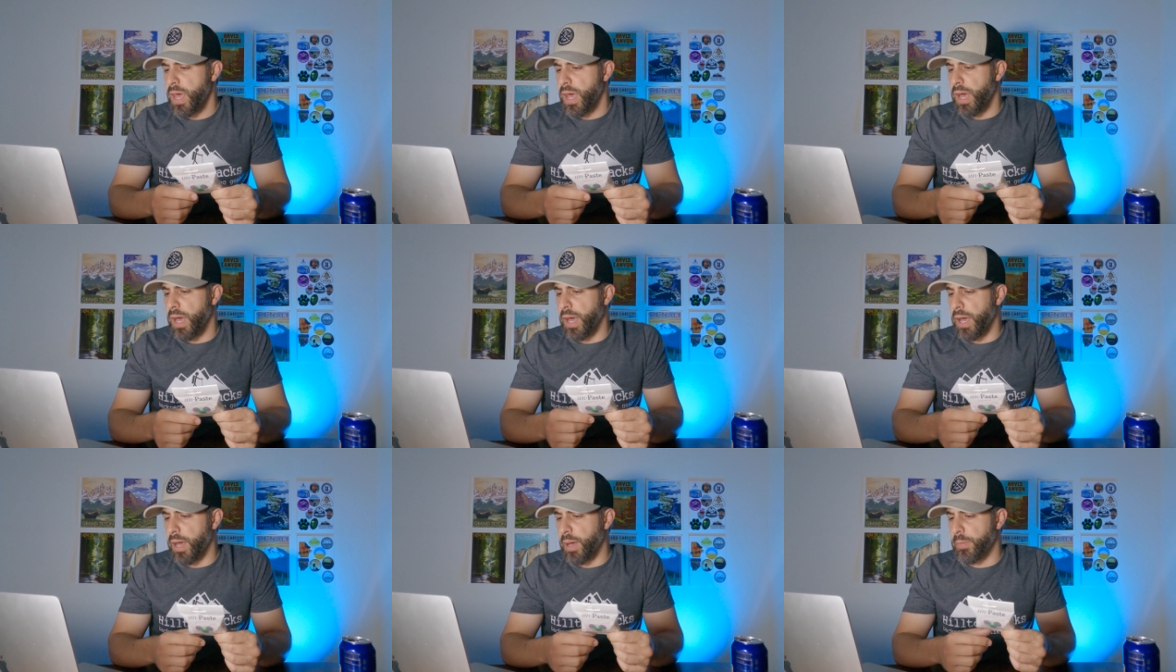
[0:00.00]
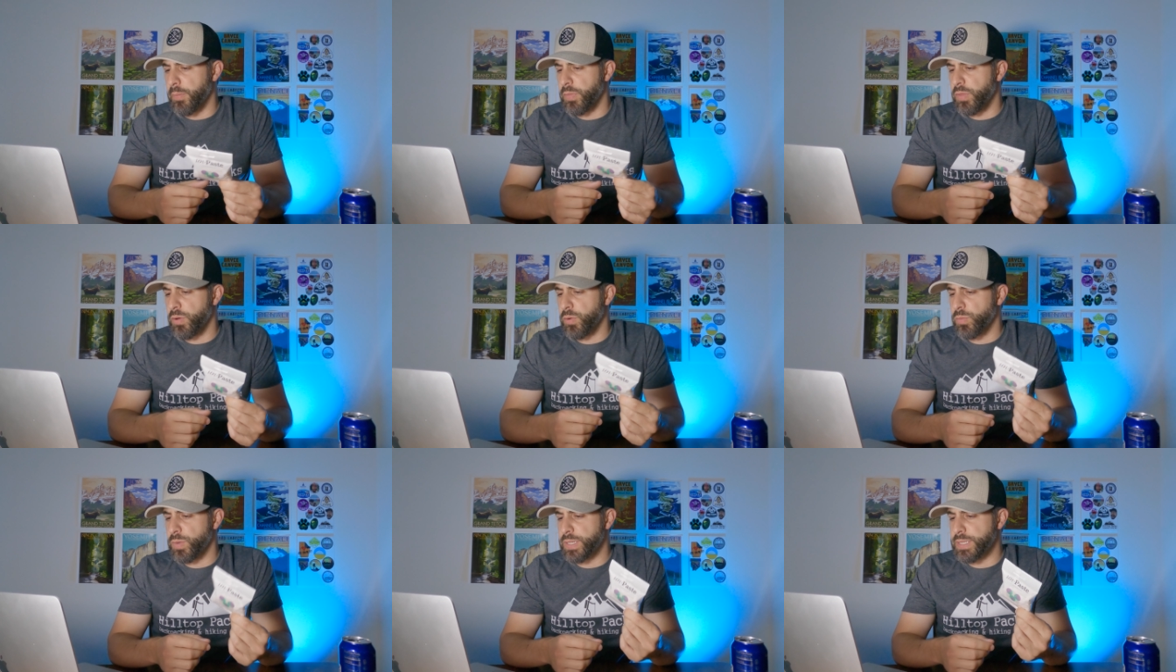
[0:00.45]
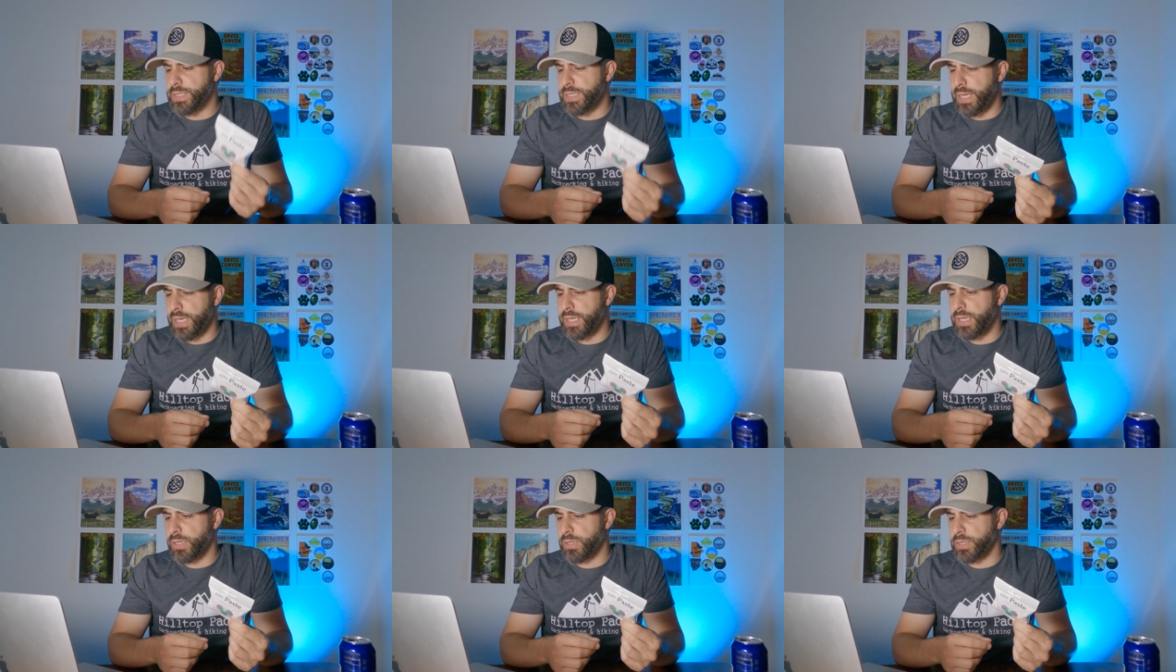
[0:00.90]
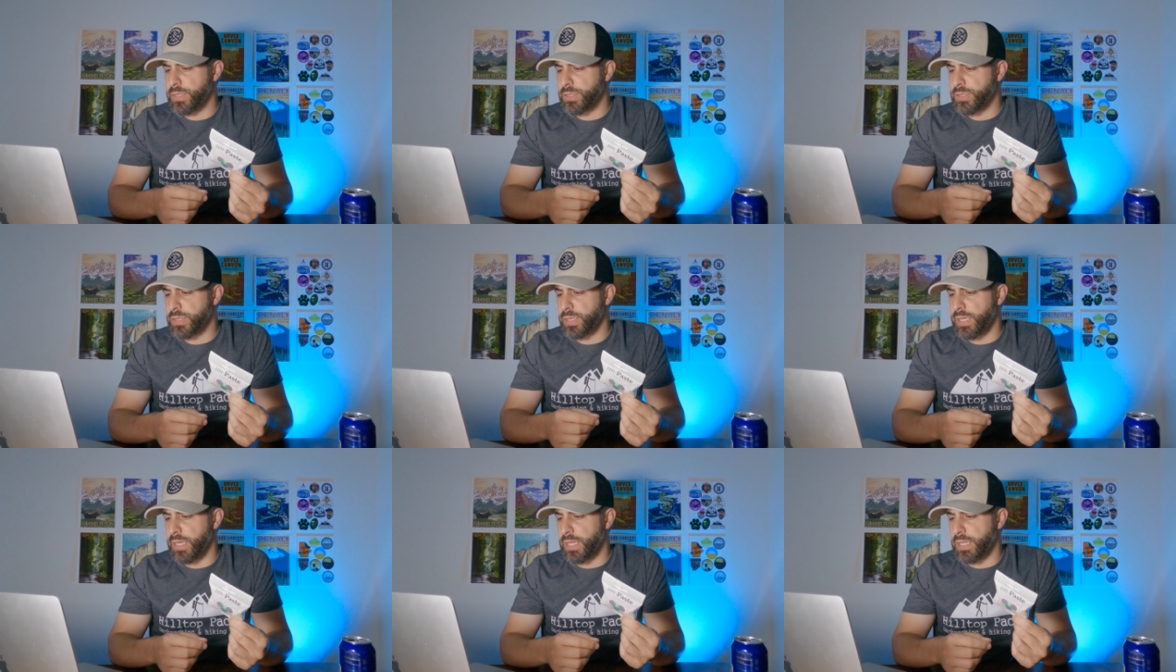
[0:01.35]
they're
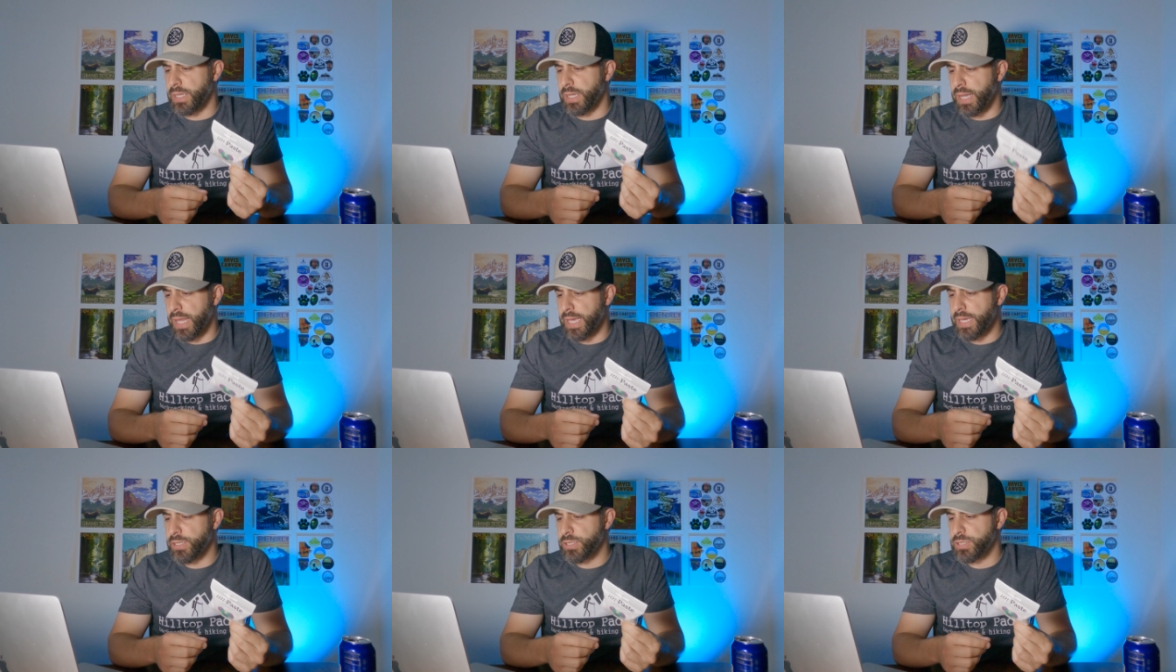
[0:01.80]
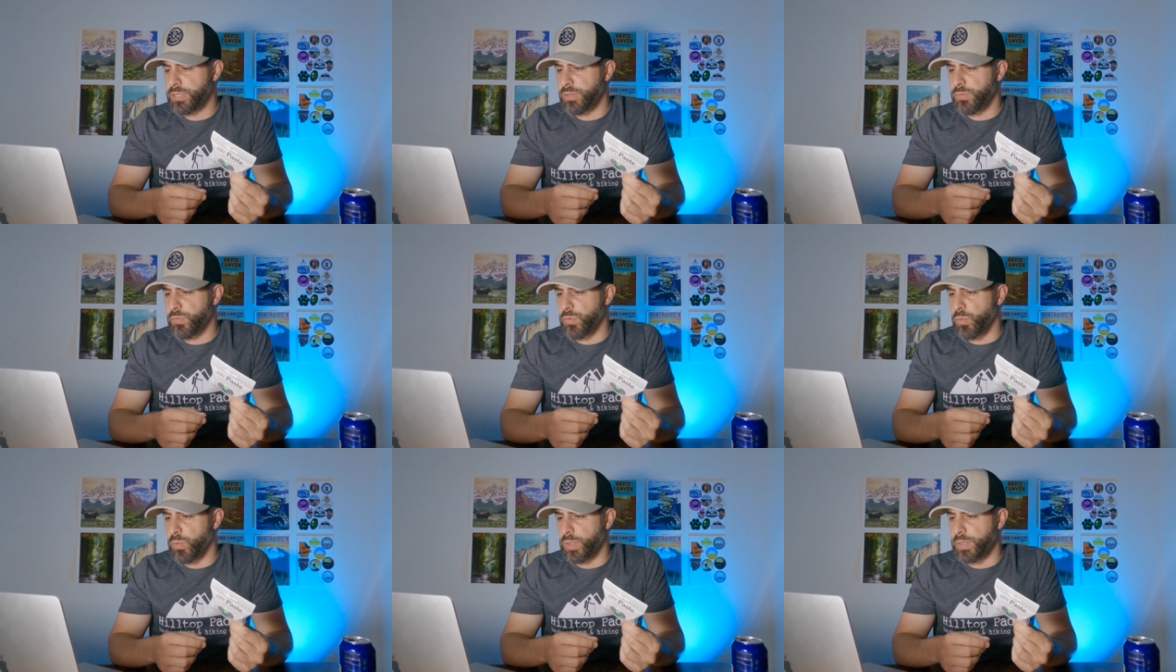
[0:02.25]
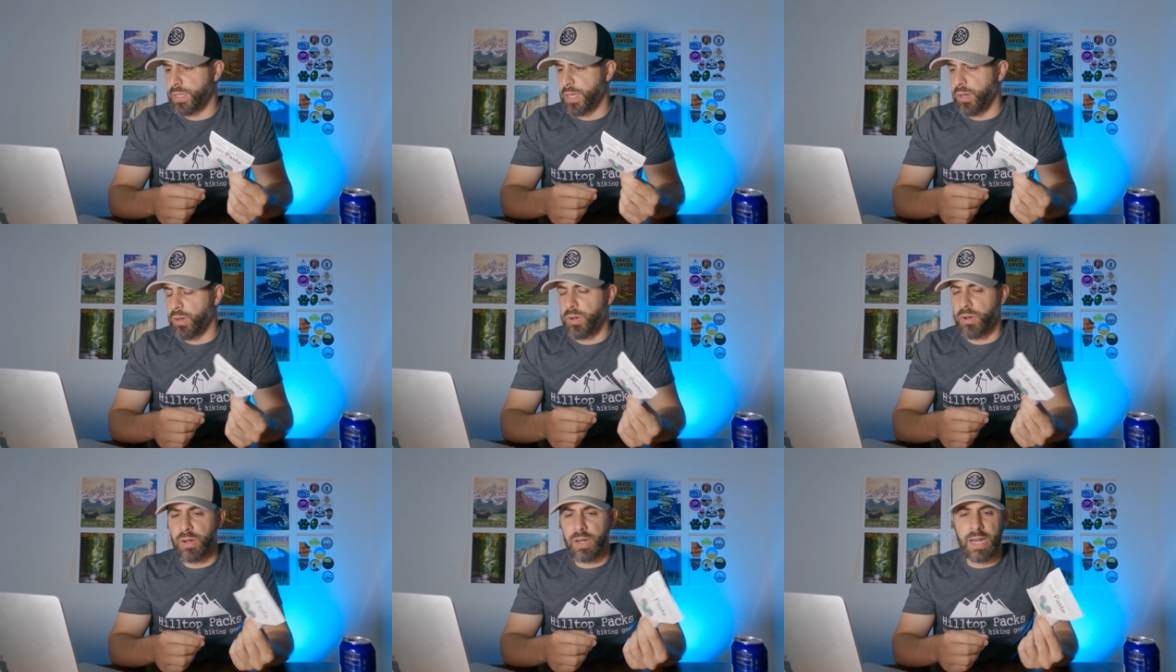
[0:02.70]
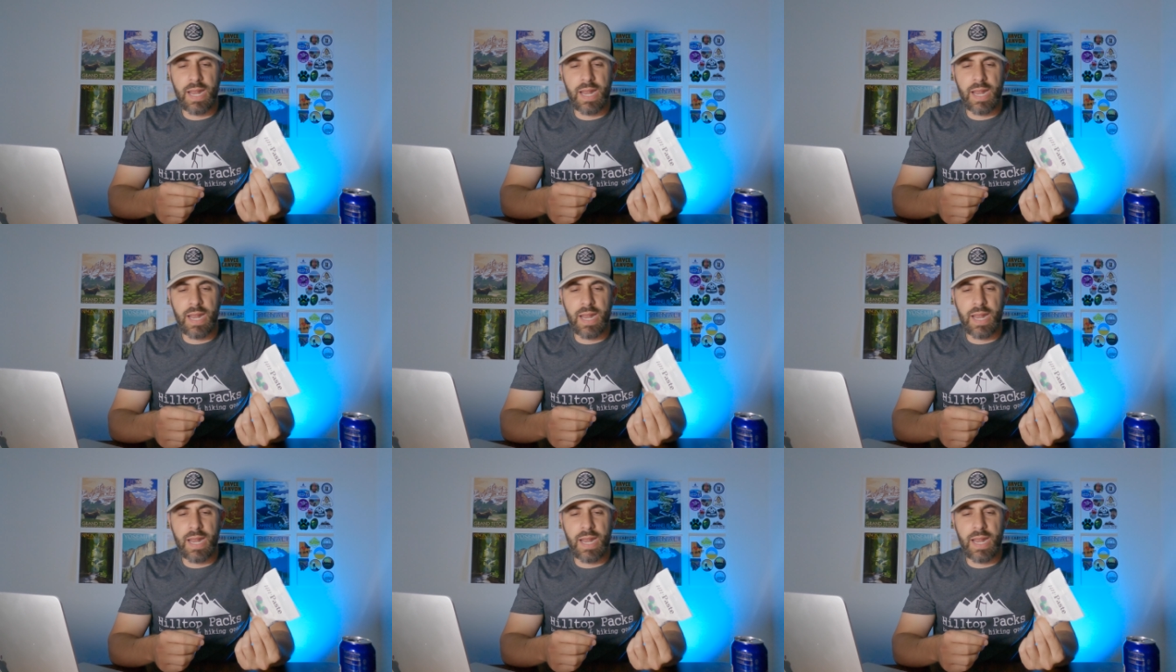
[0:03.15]
ridiculously light for what they are.